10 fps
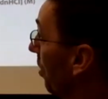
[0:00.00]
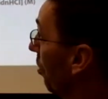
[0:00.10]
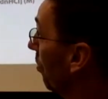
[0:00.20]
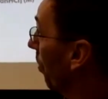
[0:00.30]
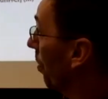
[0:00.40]

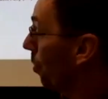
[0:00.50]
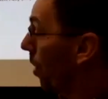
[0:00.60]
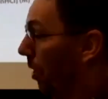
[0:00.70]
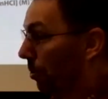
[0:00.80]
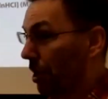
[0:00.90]
over a
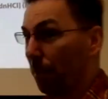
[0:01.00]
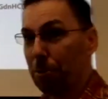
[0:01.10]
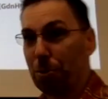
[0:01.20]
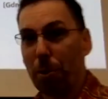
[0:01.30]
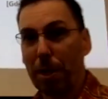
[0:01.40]
wider
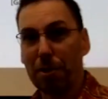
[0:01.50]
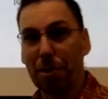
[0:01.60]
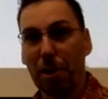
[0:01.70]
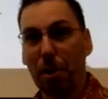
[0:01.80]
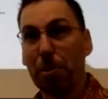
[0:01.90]
temperature range
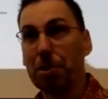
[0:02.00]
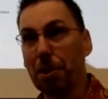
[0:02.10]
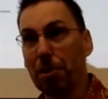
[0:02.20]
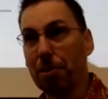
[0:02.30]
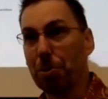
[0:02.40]
there. But
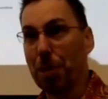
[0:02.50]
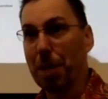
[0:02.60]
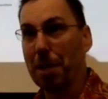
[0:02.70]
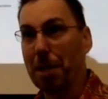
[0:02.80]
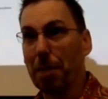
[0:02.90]
still, as we
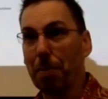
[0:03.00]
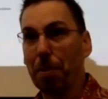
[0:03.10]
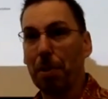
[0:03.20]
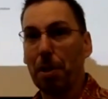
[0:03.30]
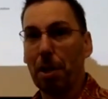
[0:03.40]
heat it up,
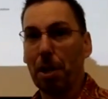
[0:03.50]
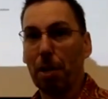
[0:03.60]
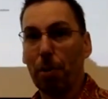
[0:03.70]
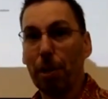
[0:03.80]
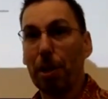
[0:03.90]

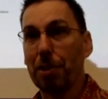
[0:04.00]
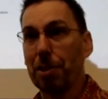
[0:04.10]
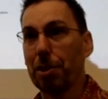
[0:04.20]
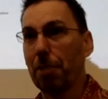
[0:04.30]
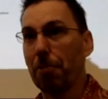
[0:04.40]
we cause it
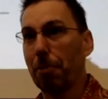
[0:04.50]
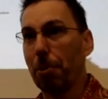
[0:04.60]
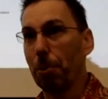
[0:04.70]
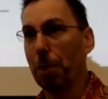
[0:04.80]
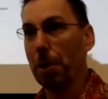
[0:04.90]
to
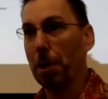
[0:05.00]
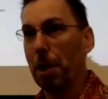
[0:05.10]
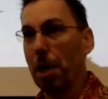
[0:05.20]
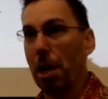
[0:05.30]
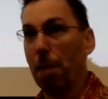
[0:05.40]
unfold.
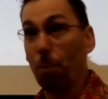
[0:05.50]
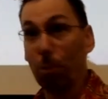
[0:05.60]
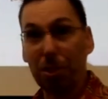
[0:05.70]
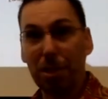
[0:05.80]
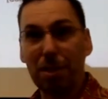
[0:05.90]
We'll
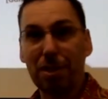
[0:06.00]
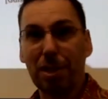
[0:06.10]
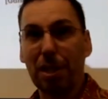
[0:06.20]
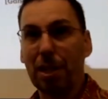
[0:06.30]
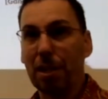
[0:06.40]
see this
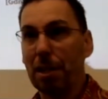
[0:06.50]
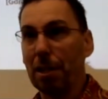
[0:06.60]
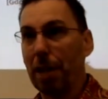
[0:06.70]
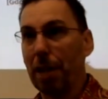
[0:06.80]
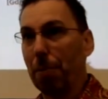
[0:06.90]
again in
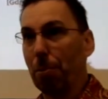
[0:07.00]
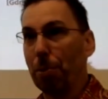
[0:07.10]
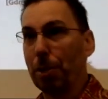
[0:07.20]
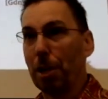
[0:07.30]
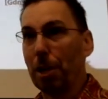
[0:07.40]
lab when we
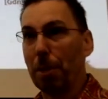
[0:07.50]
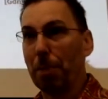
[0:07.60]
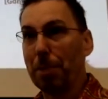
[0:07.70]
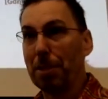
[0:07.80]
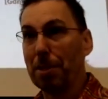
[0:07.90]
talk about
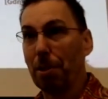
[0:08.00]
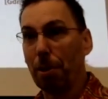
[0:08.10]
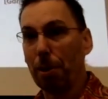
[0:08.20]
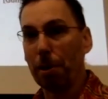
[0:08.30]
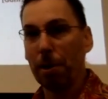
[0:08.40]

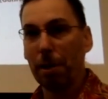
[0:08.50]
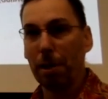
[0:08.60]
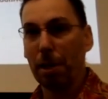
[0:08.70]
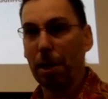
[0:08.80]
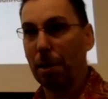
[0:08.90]
PCR,
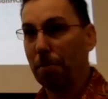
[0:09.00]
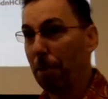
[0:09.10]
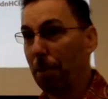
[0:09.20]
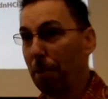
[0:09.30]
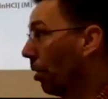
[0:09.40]

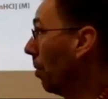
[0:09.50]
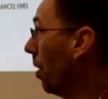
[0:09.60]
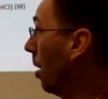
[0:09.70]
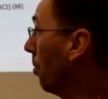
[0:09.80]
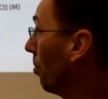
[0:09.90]
our
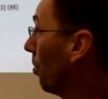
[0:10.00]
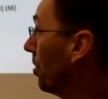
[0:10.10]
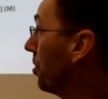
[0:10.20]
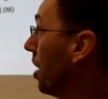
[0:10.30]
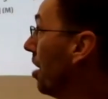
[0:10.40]

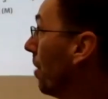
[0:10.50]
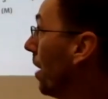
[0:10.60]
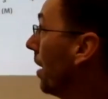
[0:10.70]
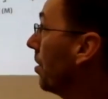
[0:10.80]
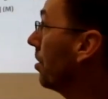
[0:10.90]
polymerase chain
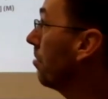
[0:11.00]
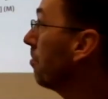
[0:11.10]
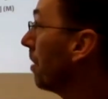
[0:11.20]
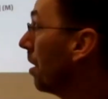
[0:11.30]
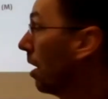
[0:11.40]
reaction.
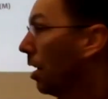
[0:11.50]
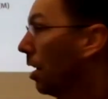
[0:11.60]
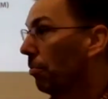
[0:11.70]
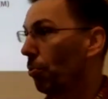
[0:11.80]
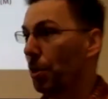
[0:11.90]

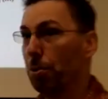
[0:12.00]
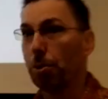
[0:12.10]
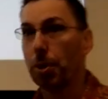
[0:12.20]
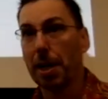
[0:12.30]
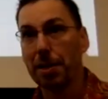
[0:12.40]
We
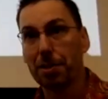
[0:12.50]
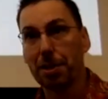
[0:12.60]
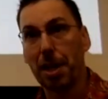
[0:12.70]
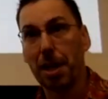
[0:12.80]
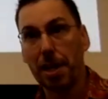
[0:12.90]
utilize
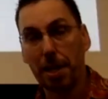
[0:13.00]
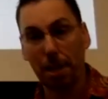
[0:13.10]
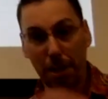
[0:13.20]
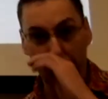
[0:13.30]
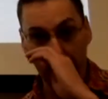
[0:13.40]
a
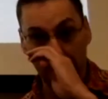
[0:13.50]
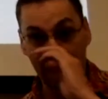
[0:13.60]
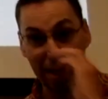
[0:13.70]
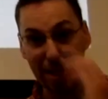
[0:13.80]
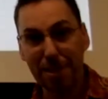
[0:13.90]

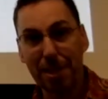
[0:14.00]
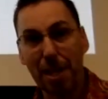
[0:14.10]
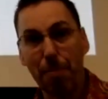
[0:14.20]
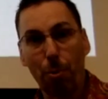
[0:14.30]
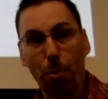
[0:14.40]

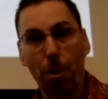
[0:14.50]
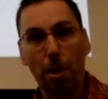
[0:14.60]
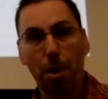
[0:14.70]
heat-stable